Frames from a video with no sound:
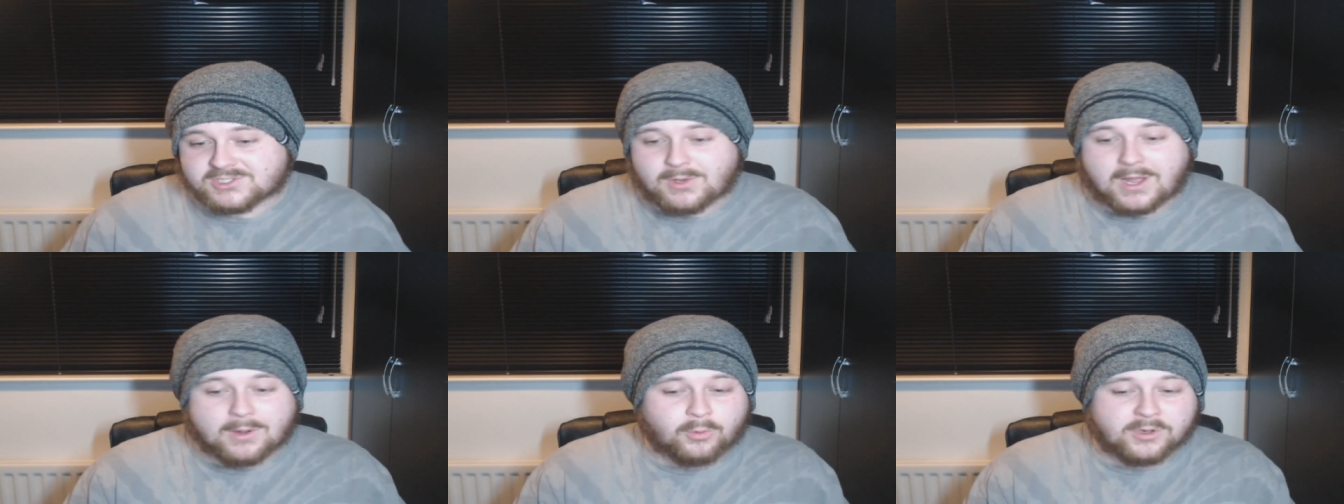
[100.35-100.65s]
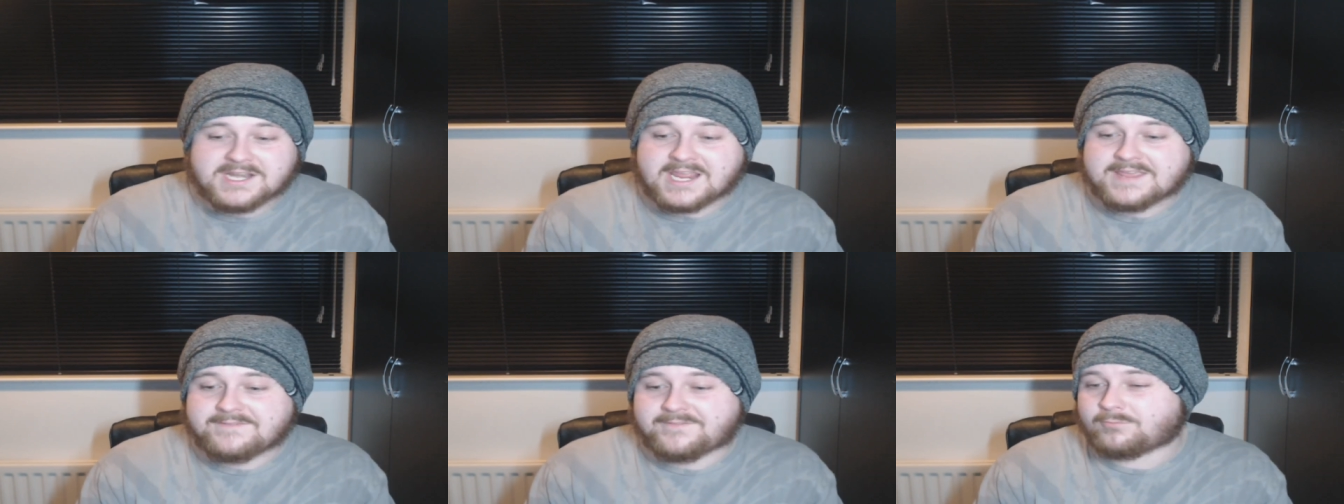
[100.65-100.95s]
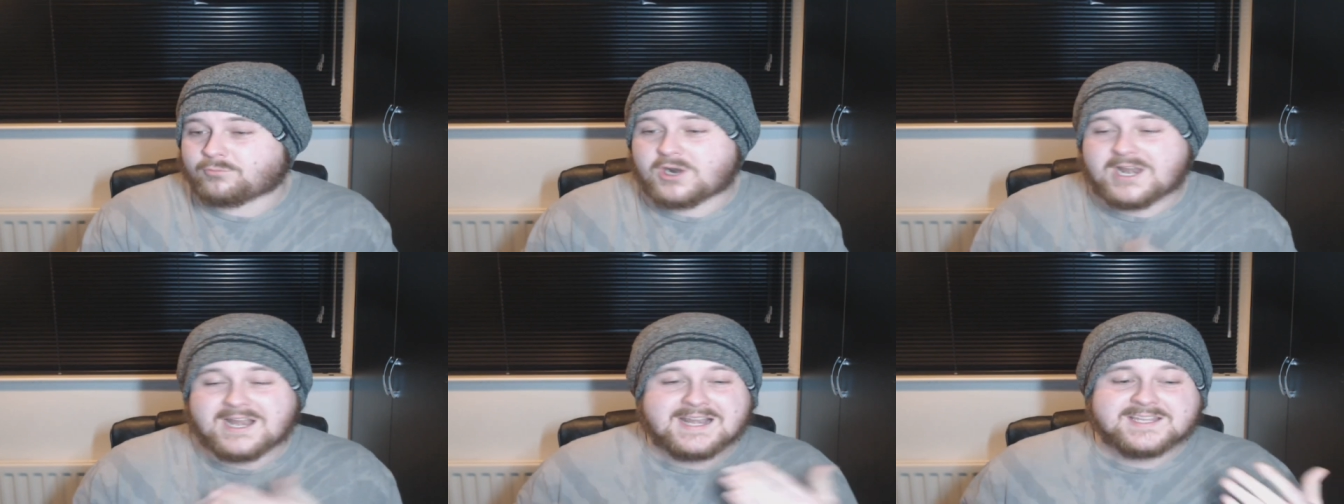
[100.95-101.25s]
so I wouldn't
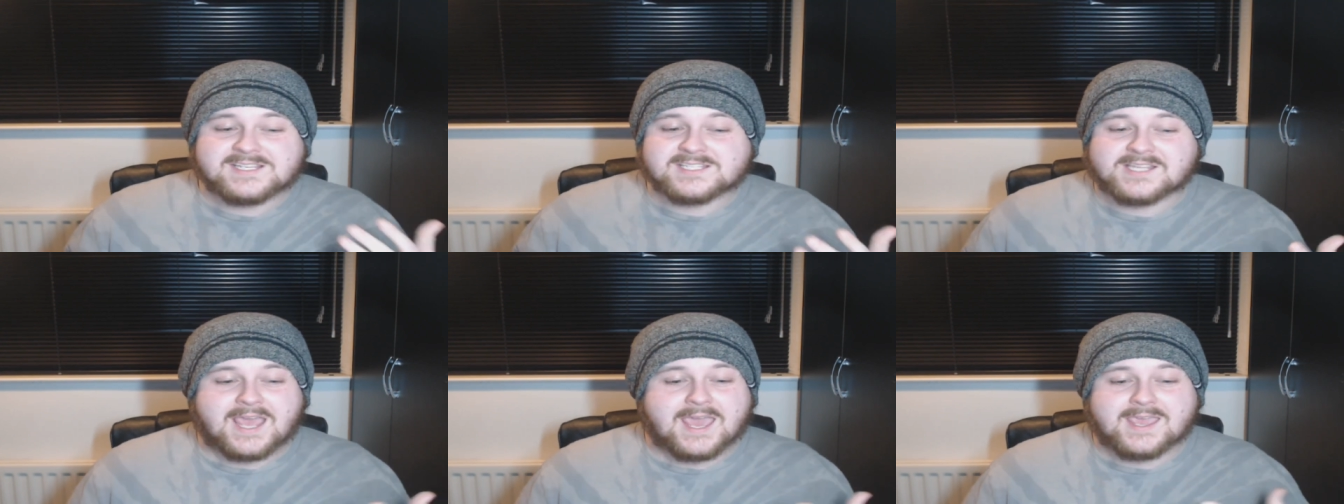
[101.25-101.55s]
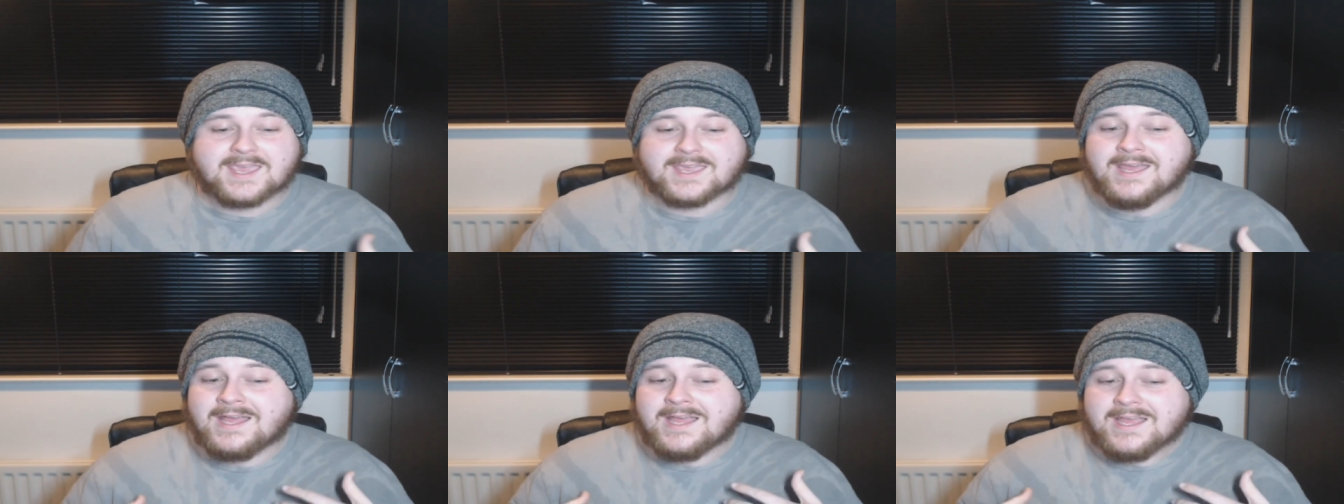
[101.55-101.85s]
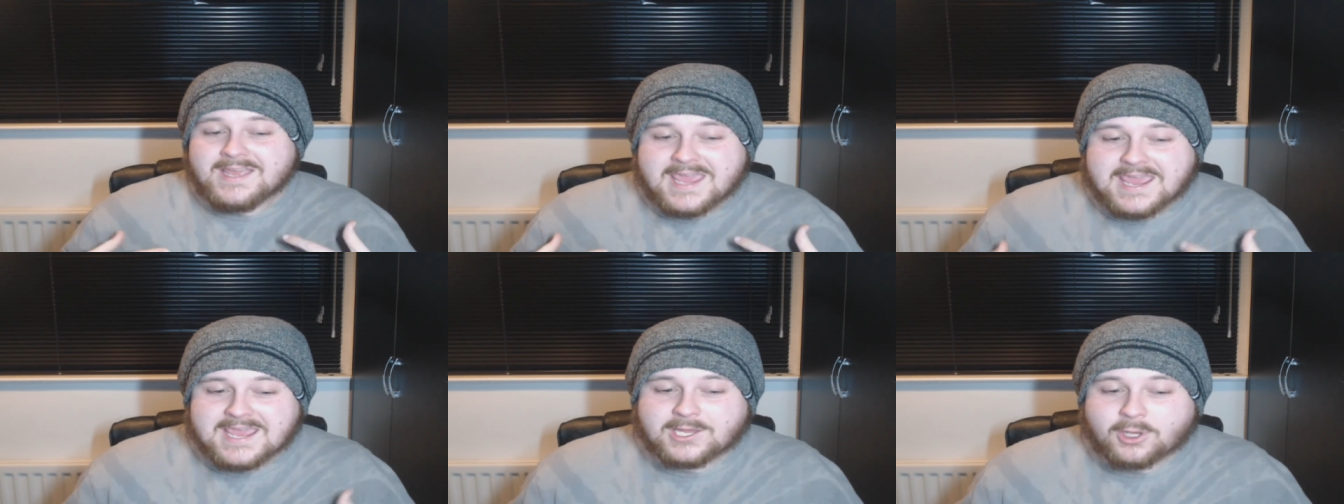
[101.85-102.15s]
even really say
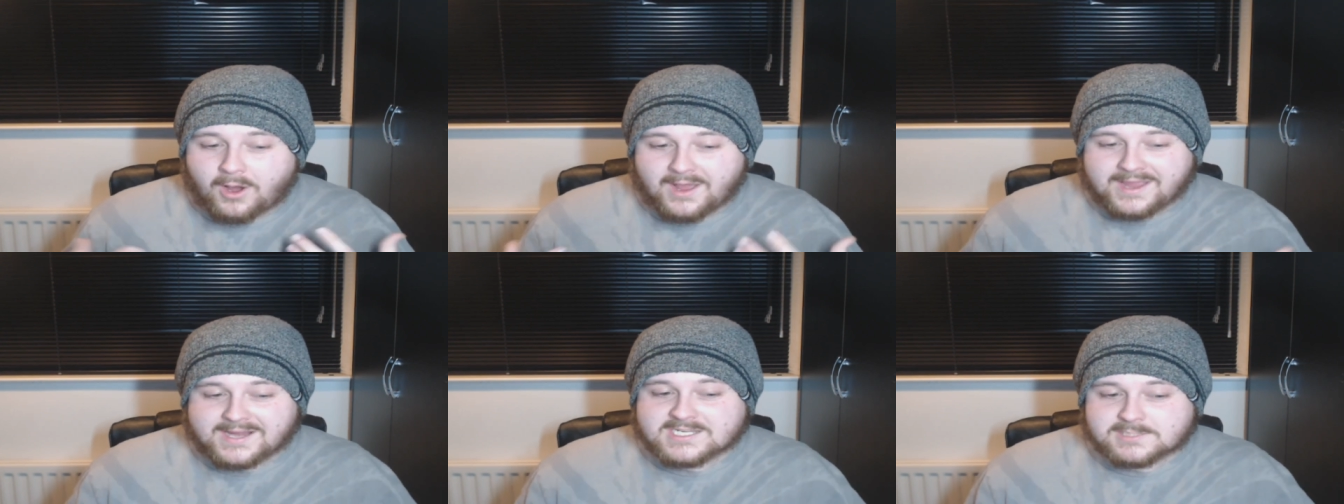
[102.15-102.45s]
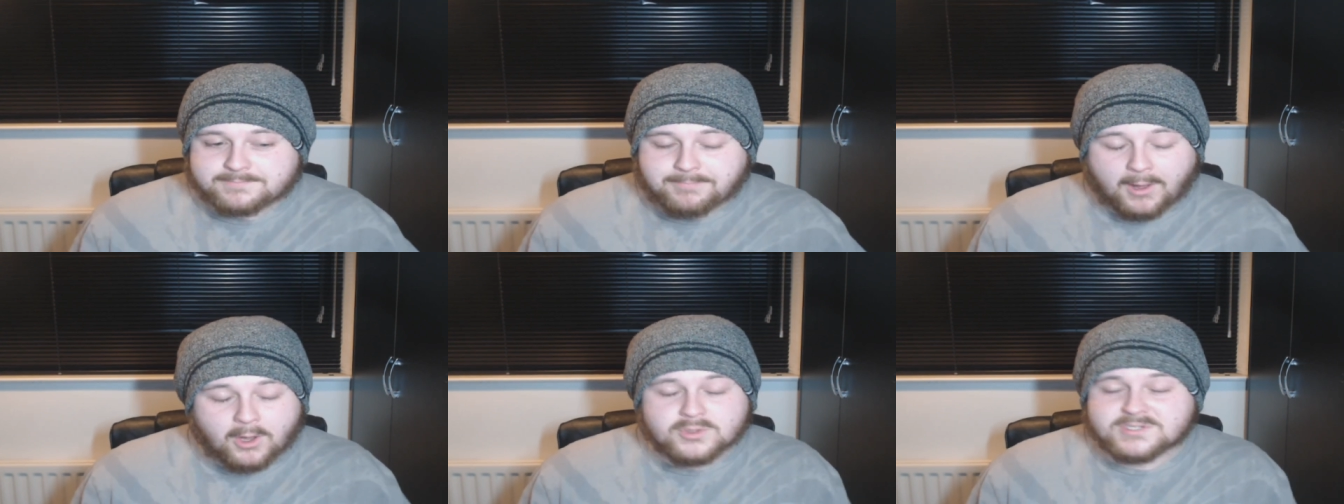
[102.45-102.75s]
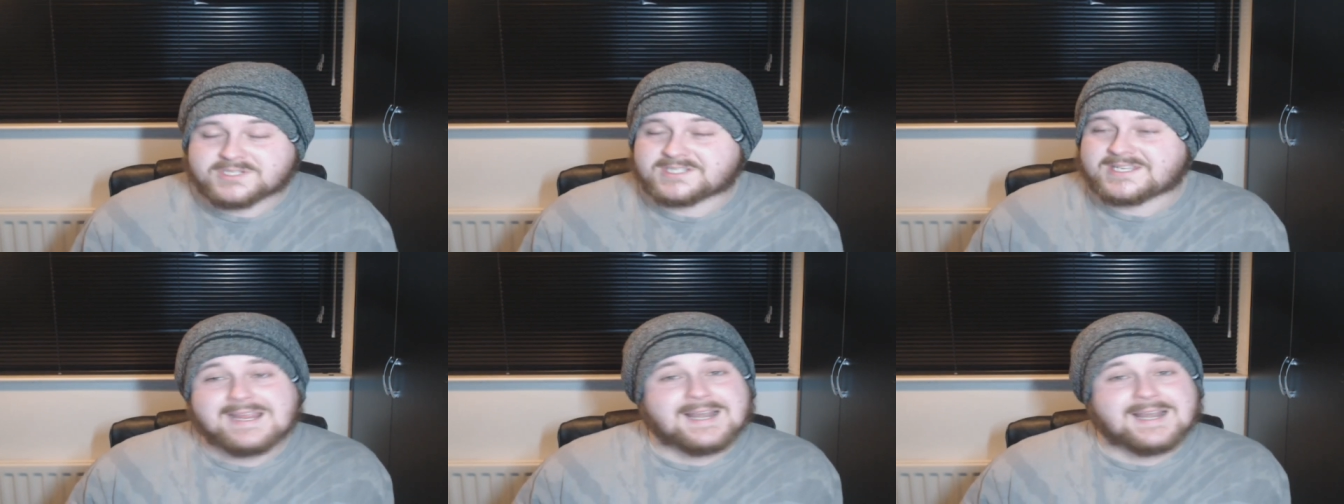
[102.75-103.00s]
he got exposed.